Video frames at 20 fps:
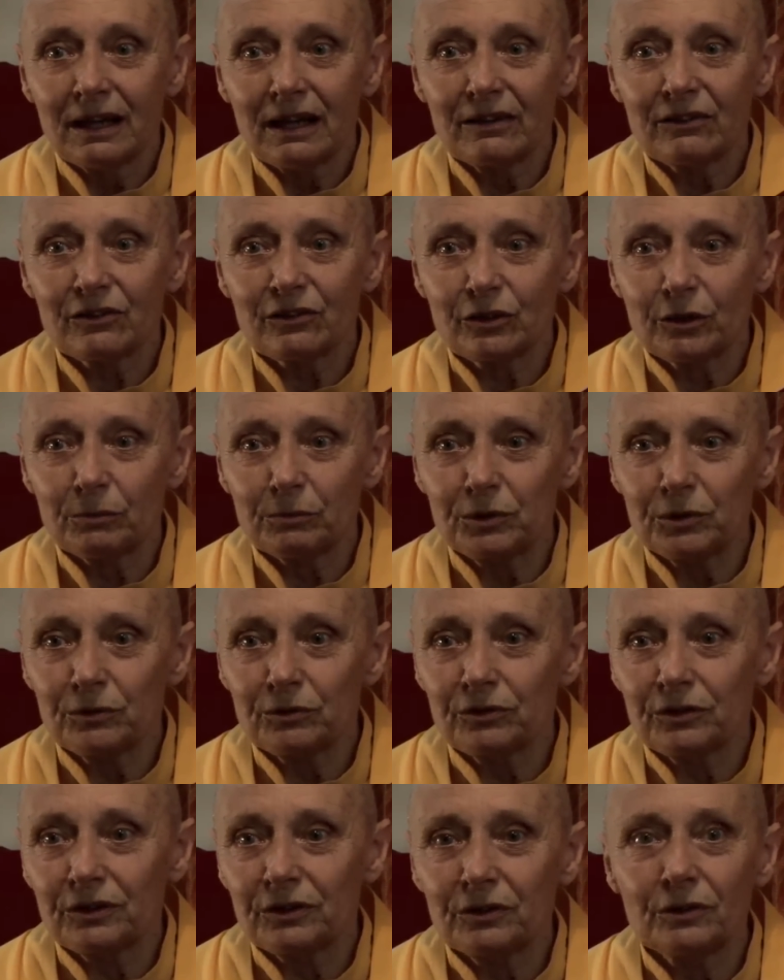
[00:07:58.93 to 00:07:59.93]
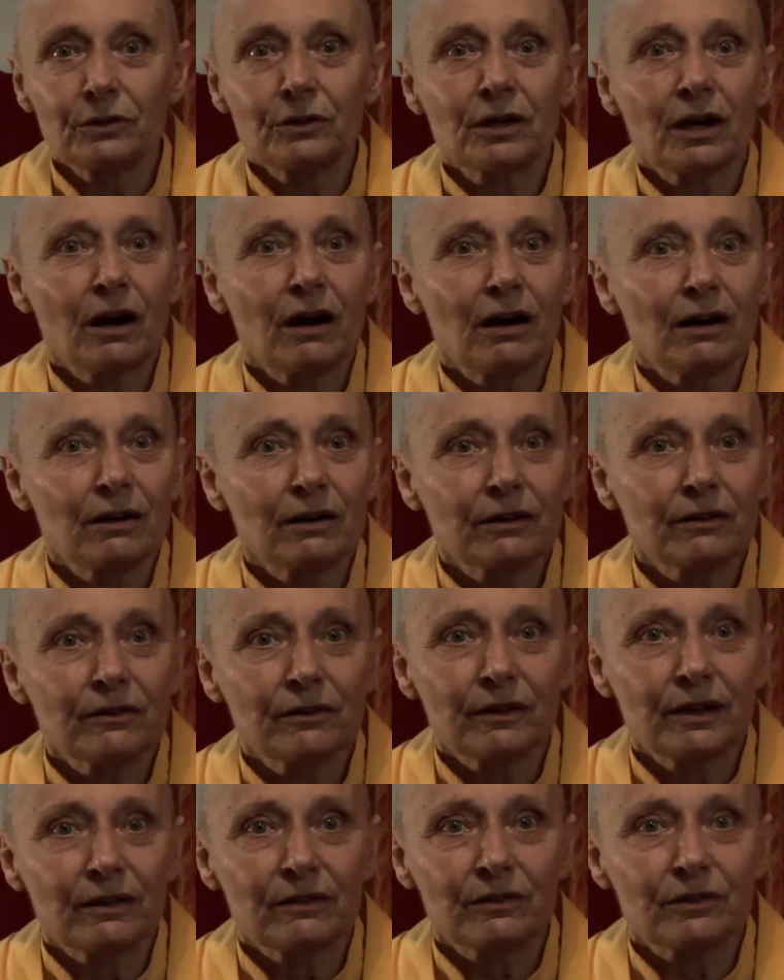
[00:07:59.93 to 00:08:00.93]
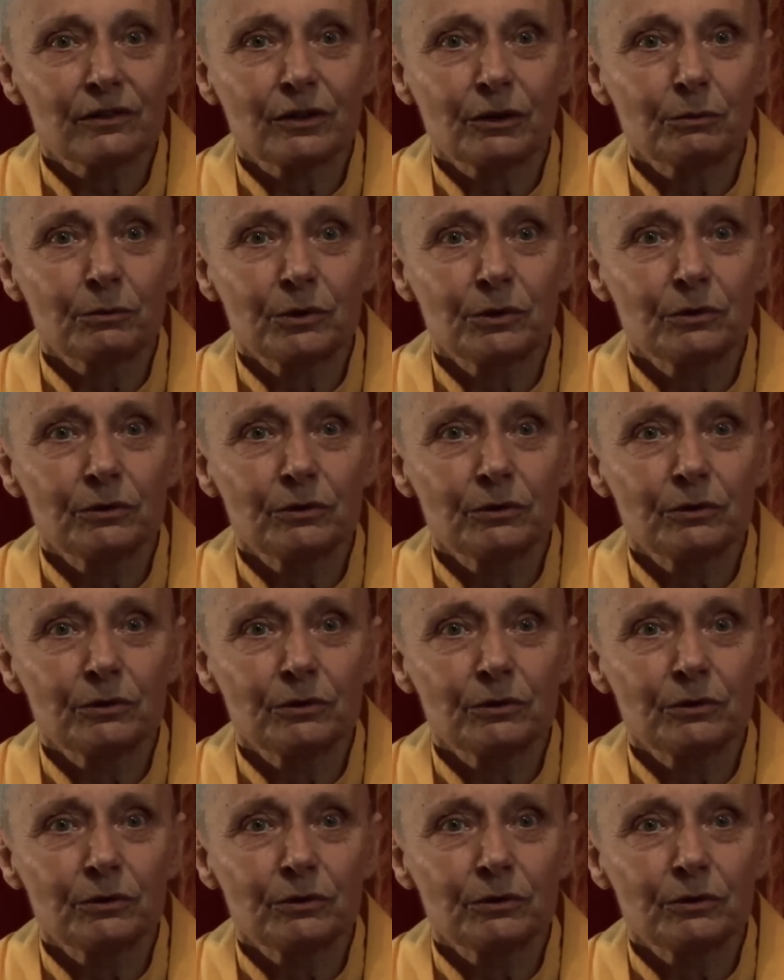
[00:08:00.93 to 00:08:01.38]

And stop using your cars and stop